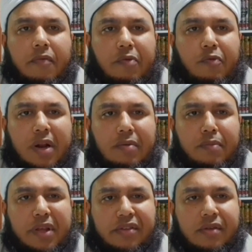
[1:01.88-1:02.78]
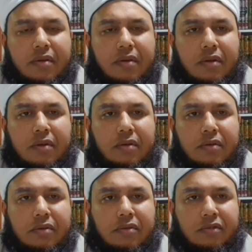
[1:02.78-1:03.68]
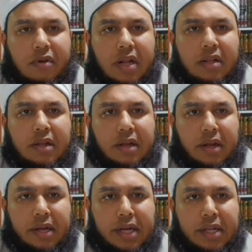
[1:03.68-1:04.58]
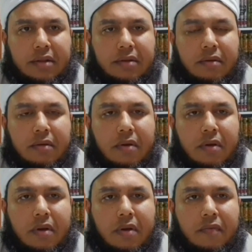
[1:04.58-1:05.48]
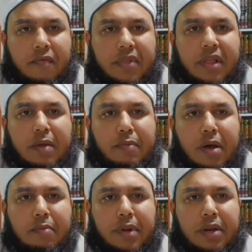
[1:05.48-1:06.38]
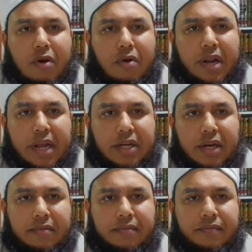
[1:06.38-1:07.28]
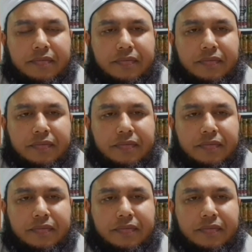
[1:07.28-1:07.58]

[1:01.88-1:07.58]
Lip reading: When one miss Salat Eid with the Imam in congregation,